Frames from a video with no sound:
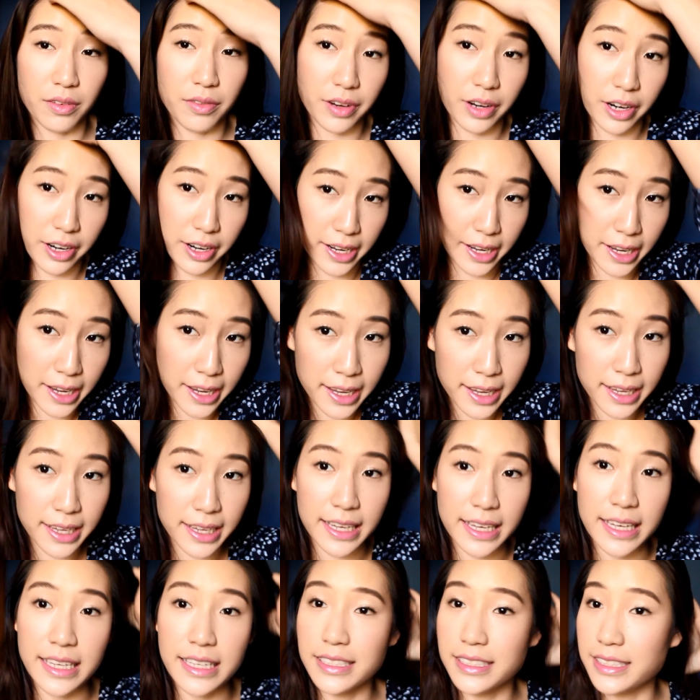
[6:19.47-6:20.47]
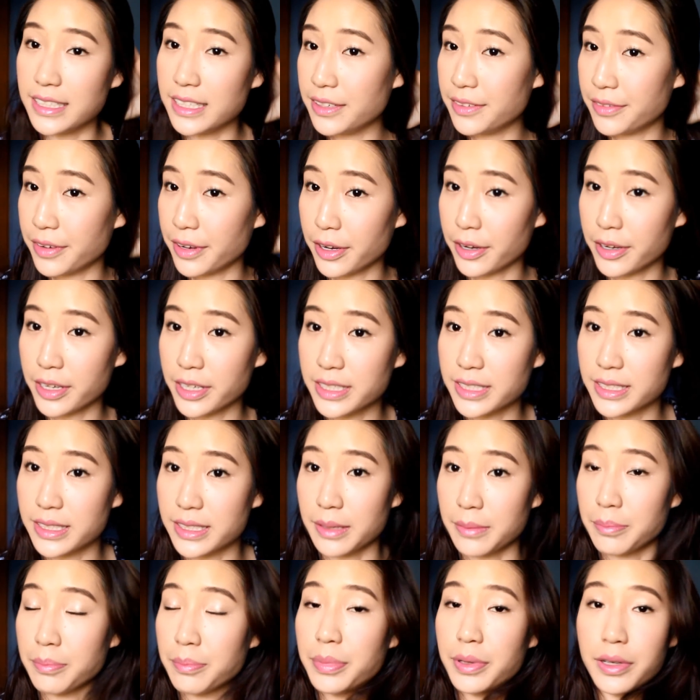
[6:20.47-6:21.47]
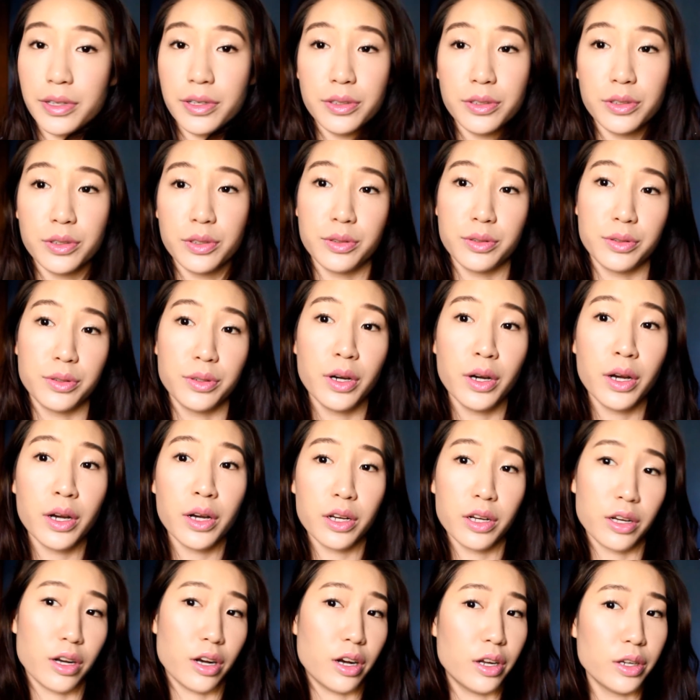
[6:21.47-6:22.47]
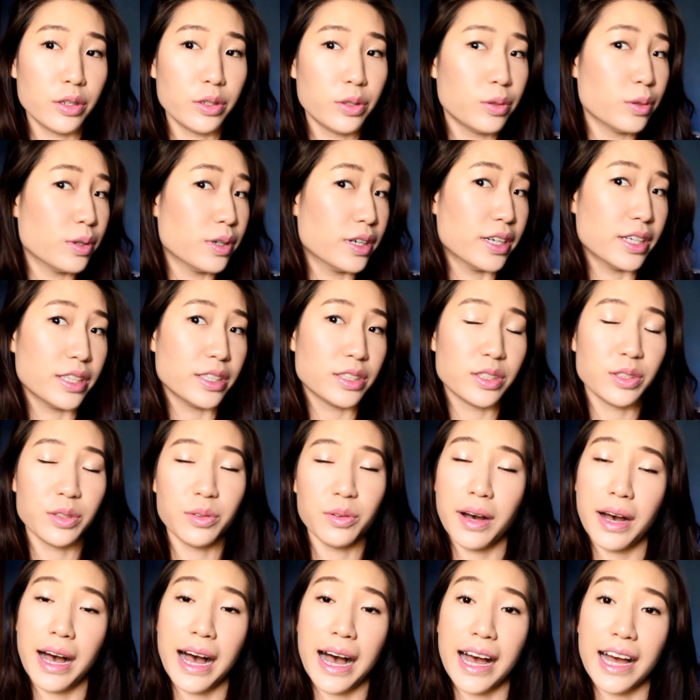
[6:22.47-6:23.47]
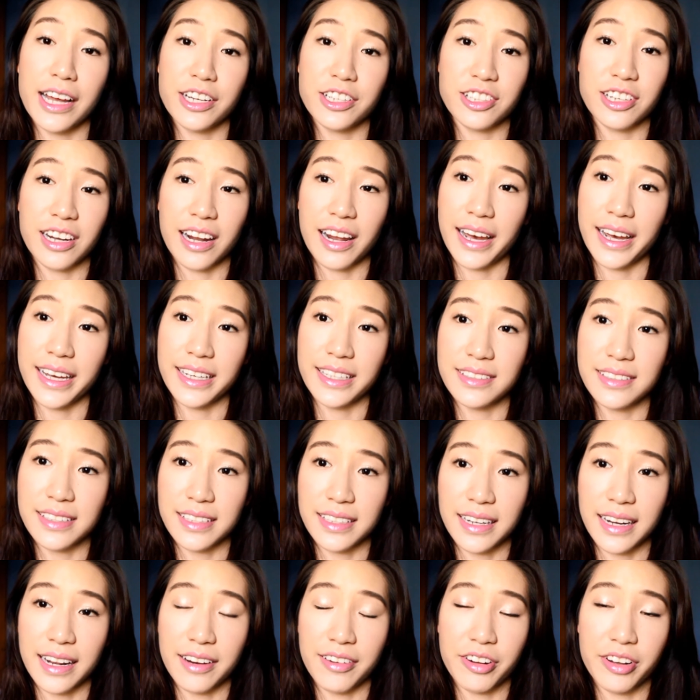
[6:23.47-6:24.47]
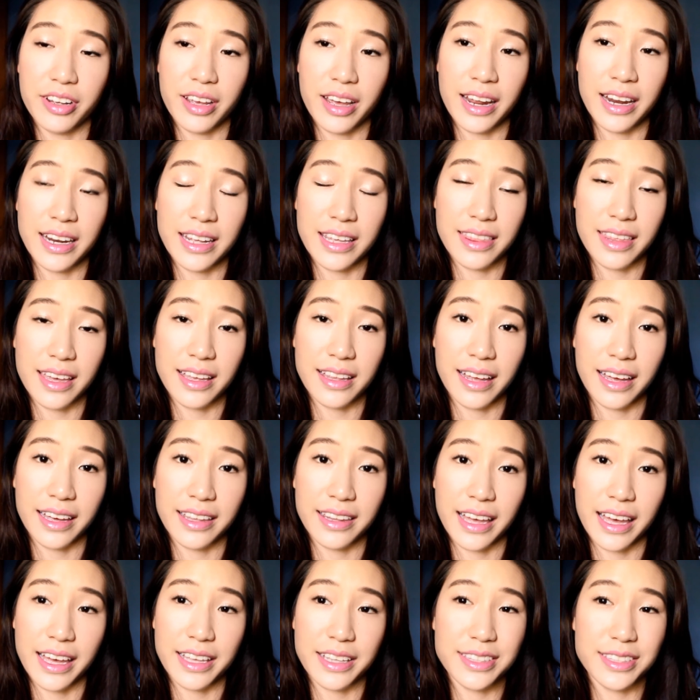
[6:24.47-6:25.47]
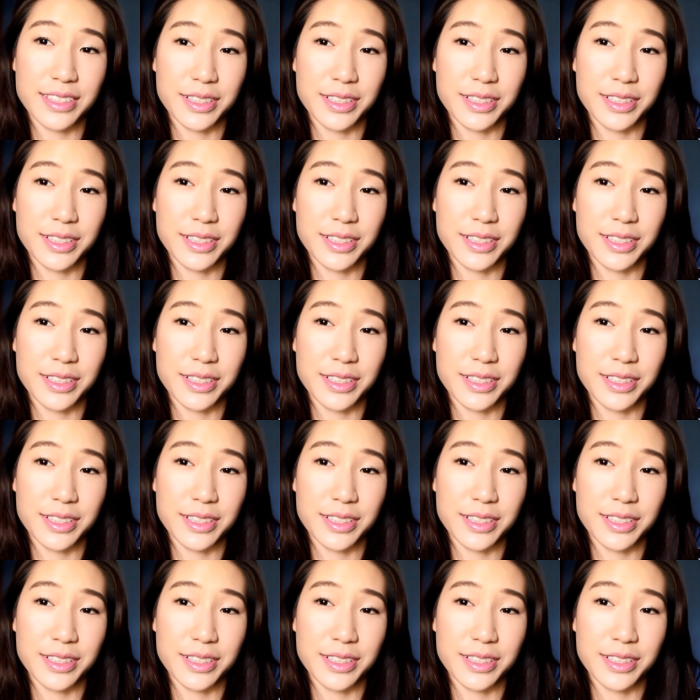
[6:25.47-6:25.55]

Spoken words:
Very easy, very simple, no contours, no harsh lines and anything like that.